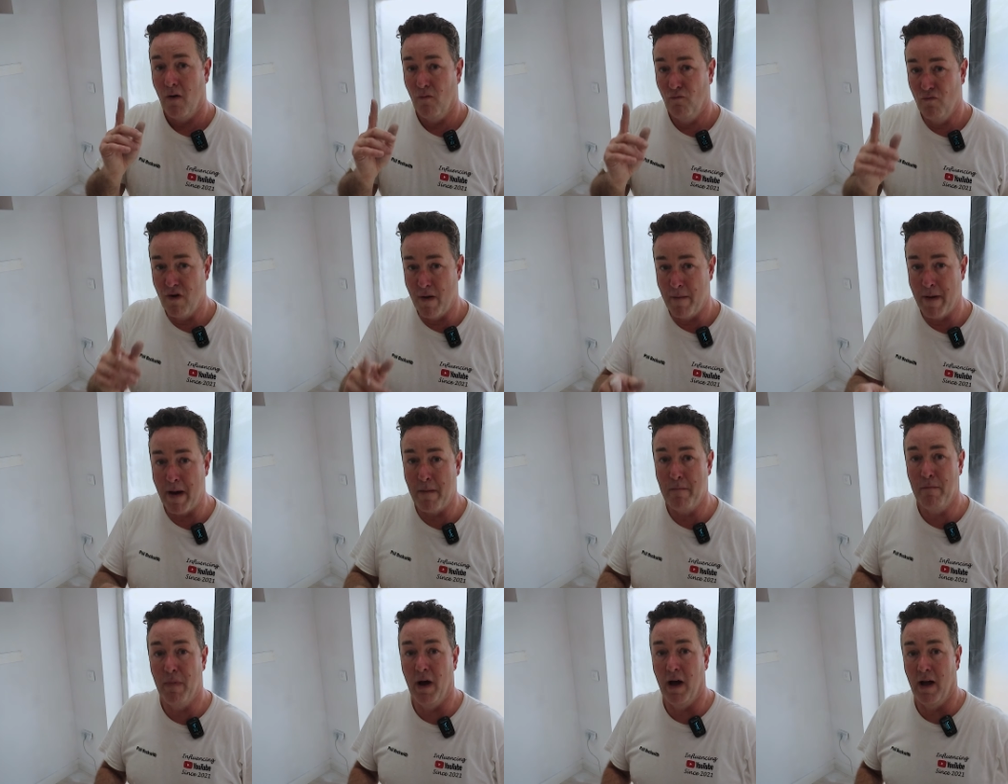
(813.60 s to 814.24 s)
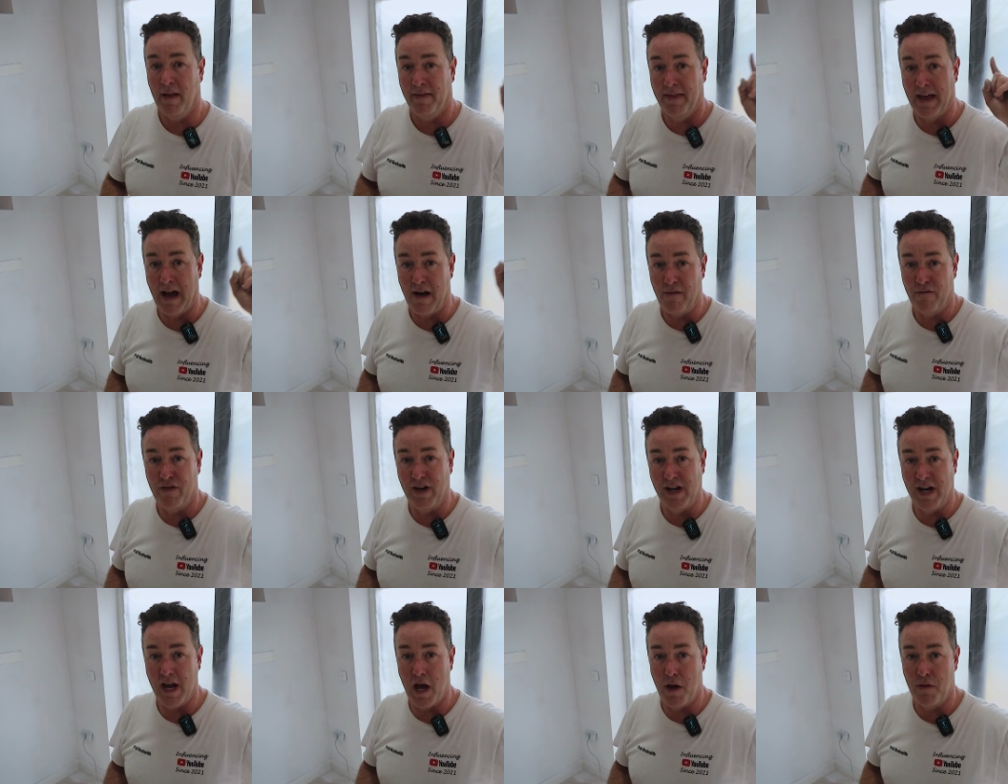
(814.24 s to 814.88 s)
Remember
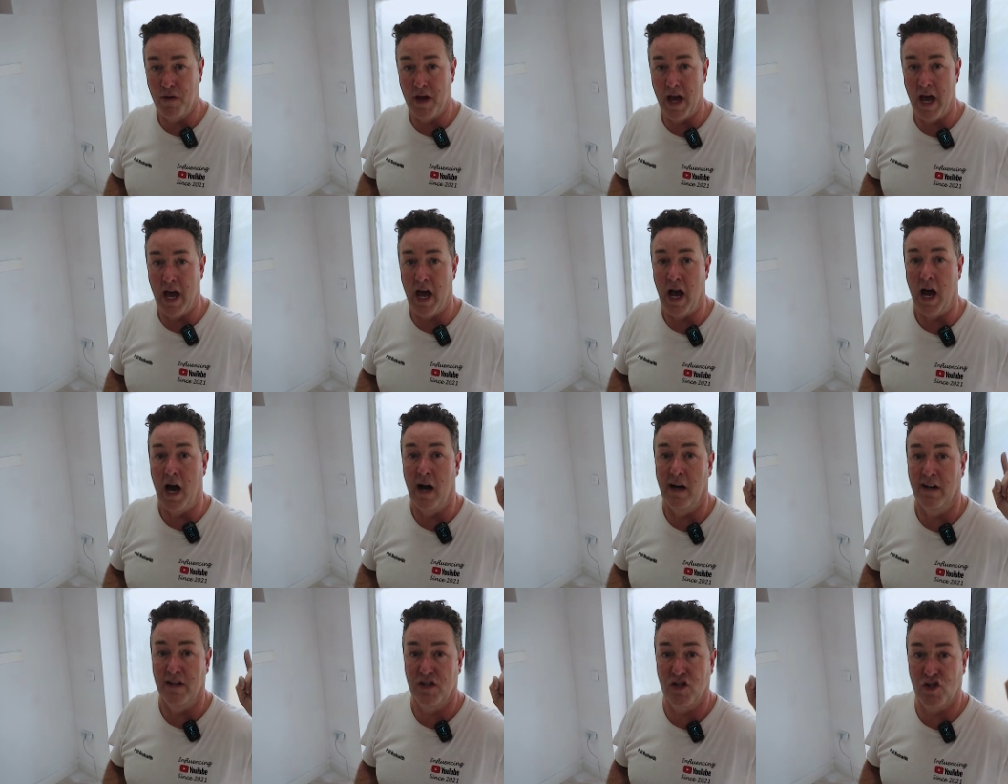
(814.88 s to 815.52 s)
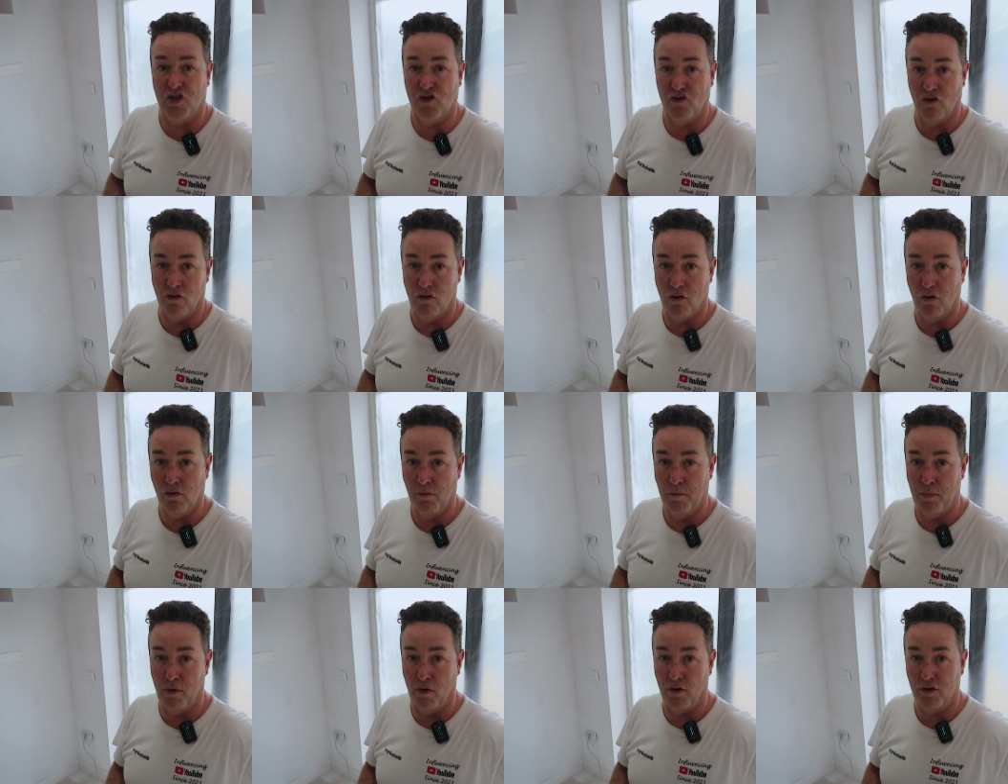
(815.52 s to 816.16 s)
that video there, I
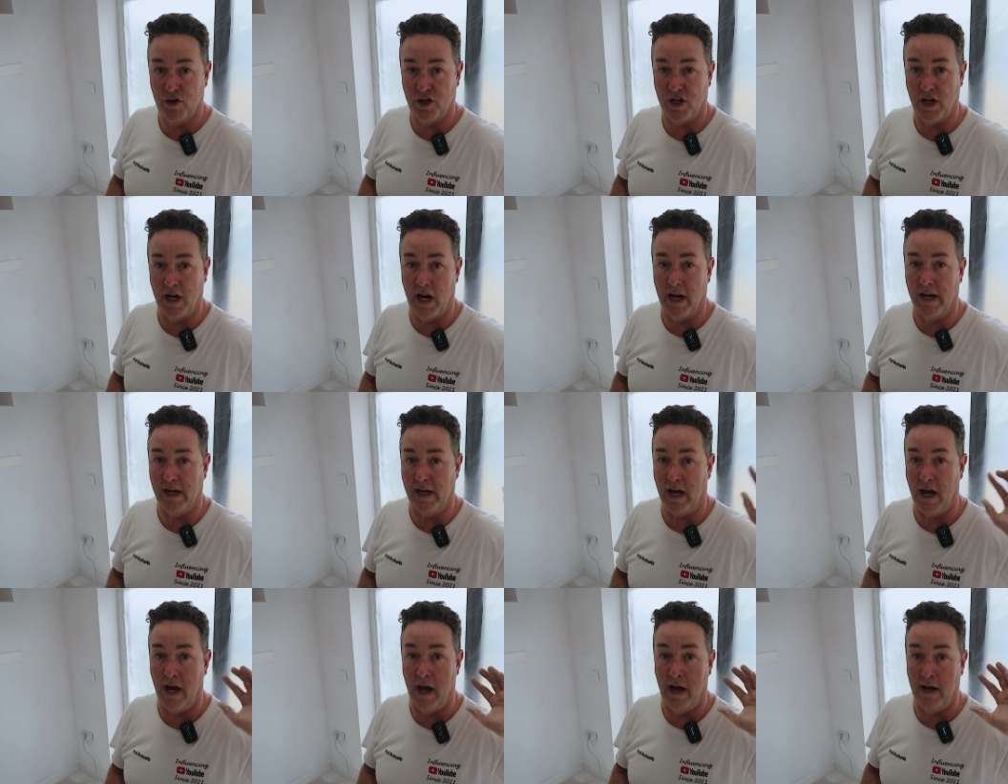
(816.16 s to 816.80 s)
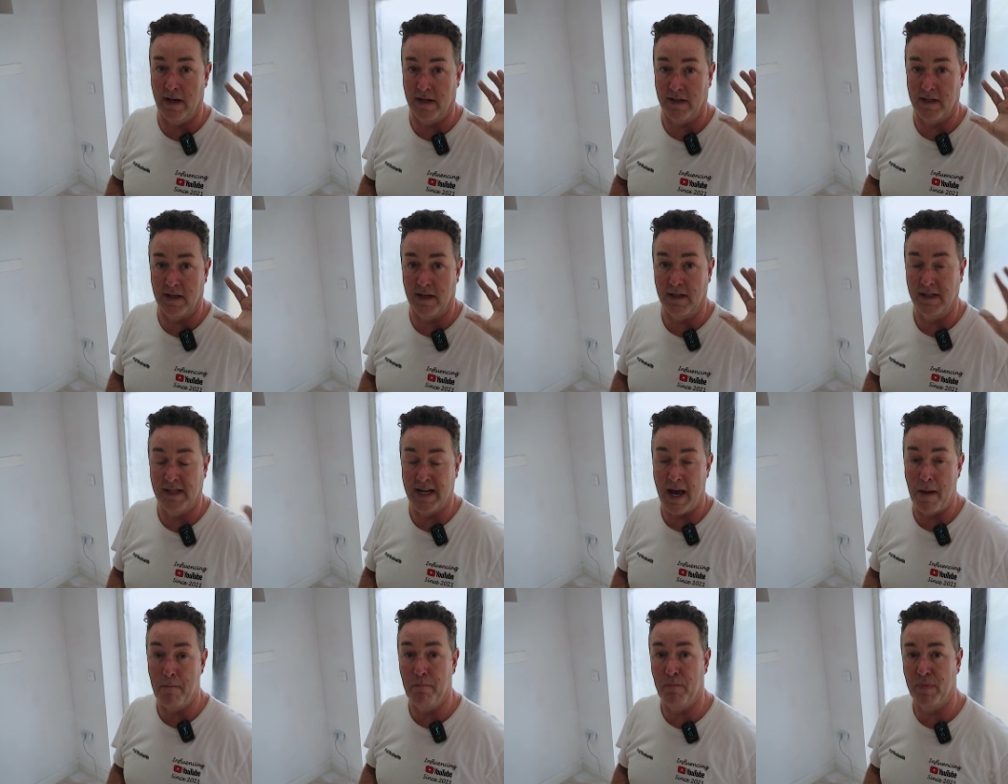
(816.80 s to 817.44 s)
struggled brushing it at
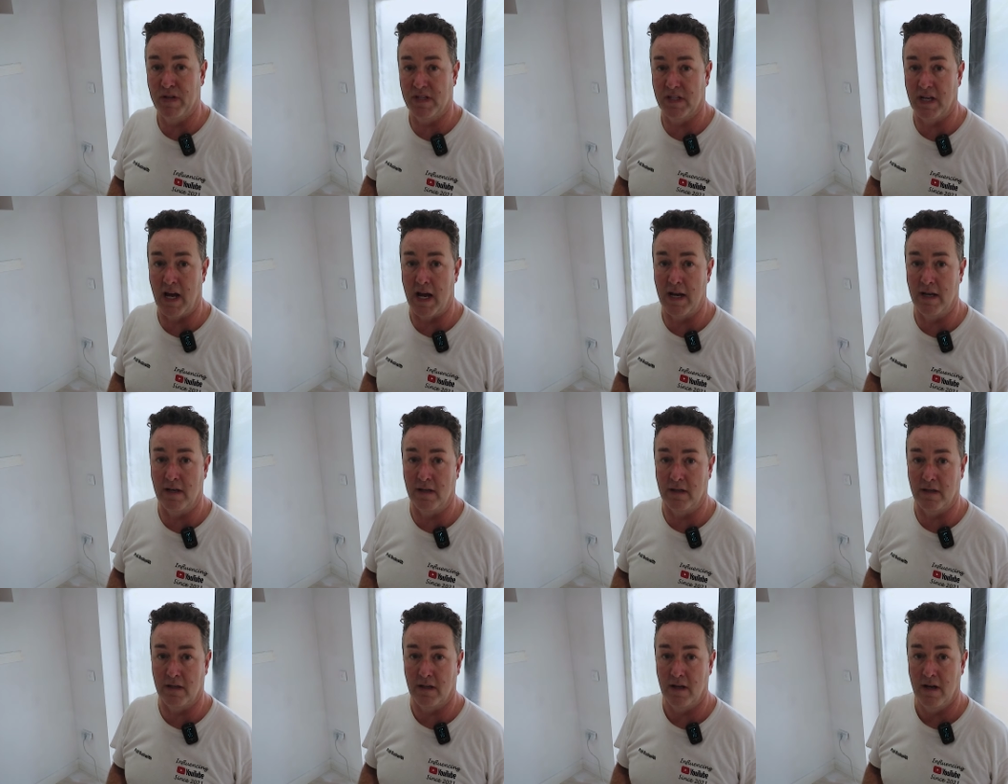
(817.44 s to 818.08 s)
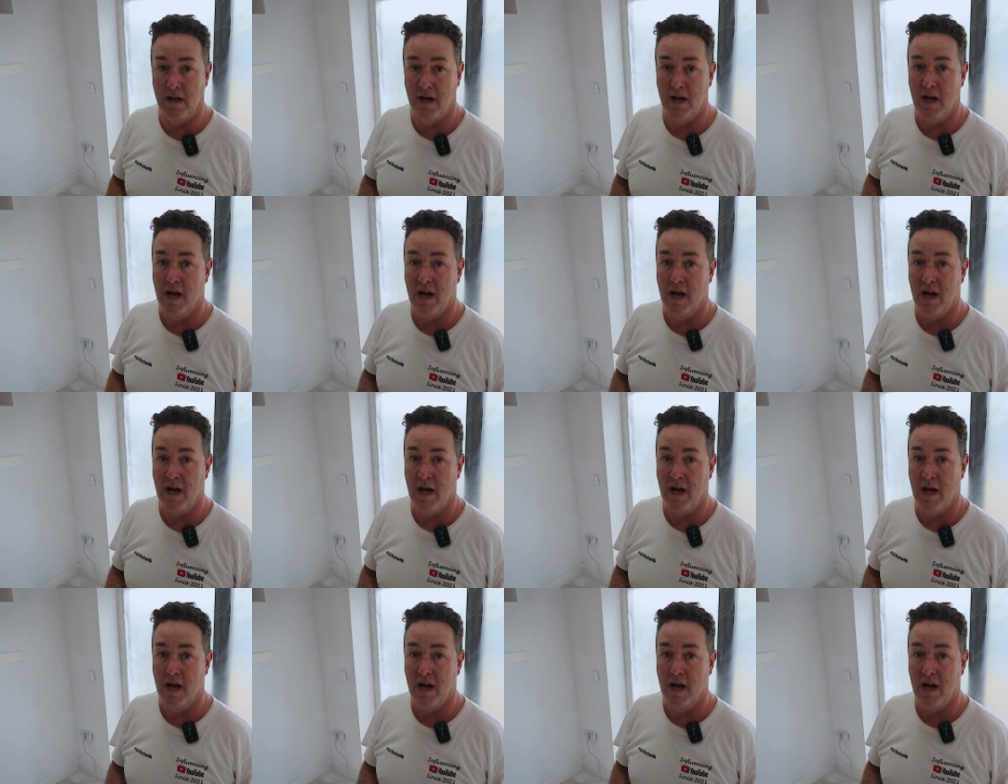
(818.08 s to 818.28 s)
10%.